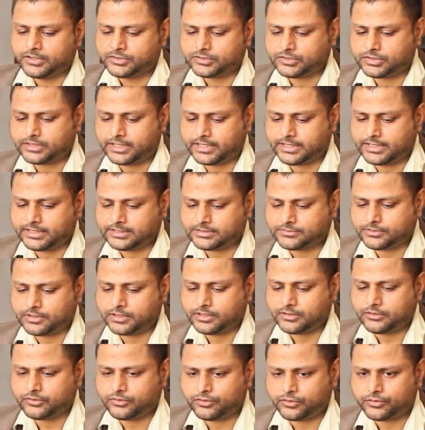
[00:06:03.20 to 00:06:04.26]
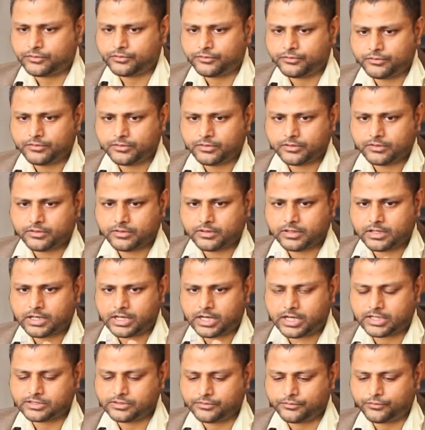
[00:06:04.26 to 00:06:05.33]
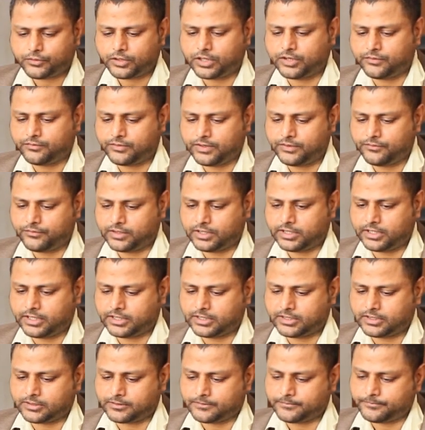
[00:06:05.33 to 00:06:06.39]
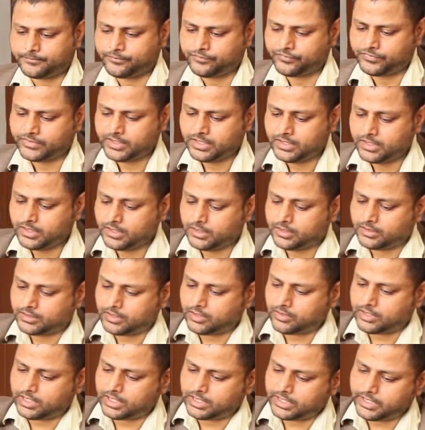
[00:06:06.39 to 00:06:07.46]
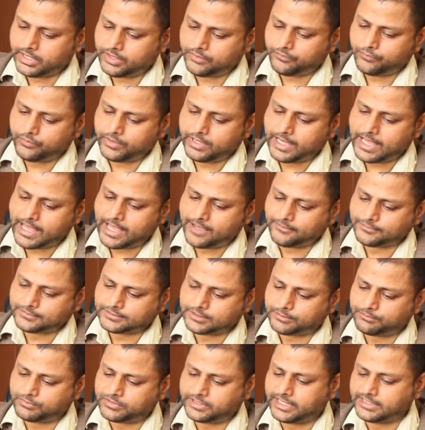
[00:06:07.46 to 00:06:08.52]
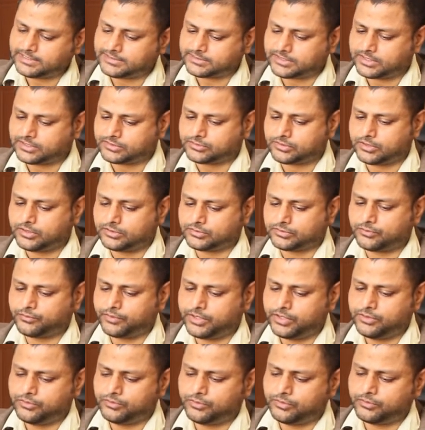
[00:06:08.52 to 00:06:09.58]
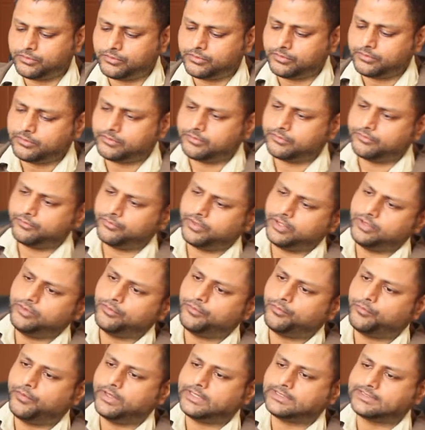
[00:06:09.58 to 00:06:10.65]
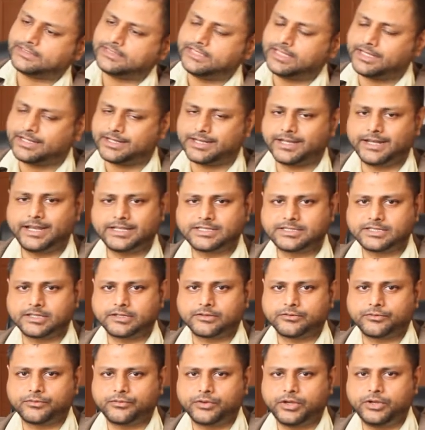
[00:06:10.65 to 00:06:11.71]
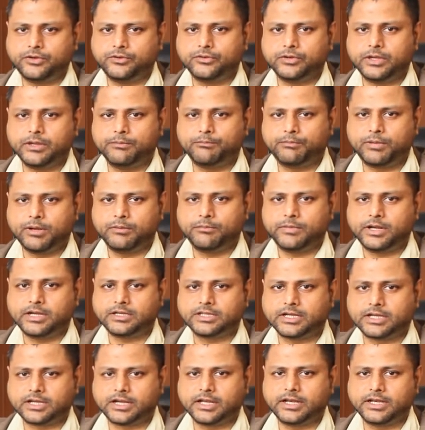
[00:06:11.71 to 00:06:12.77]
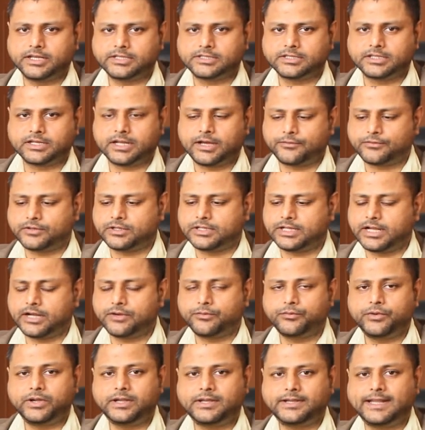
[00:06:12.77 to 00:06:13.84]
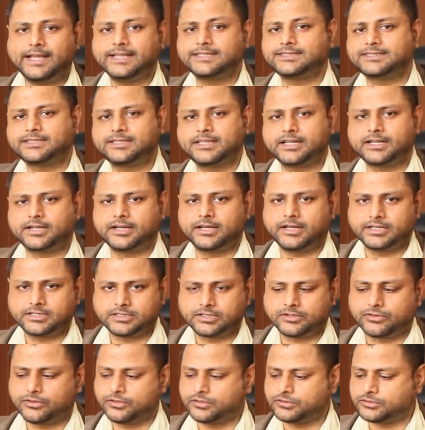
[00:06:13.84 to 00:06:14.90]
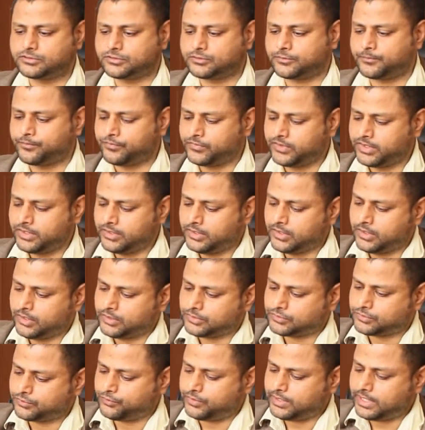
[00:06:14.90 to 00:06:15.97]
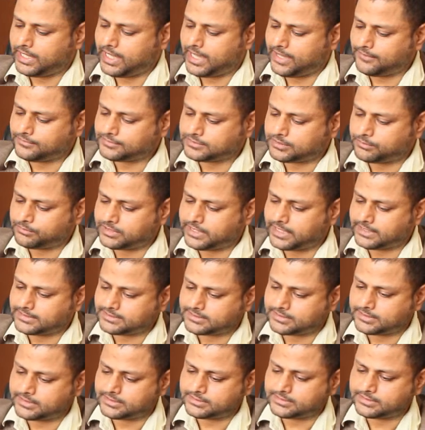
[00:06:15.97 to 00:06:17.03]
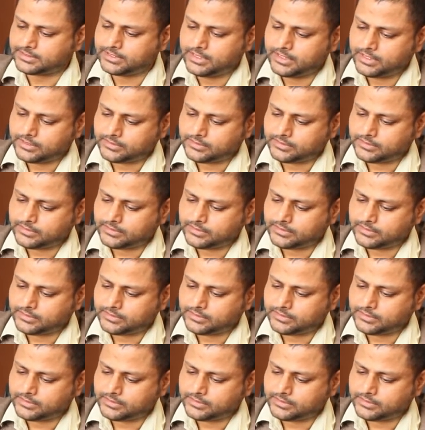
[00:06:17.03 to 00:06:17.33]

So that is your RJ45 connector. Now again, we have some testers also. When you fix the connection, when you implement the connection, after that we test the connection also. So we have some testers.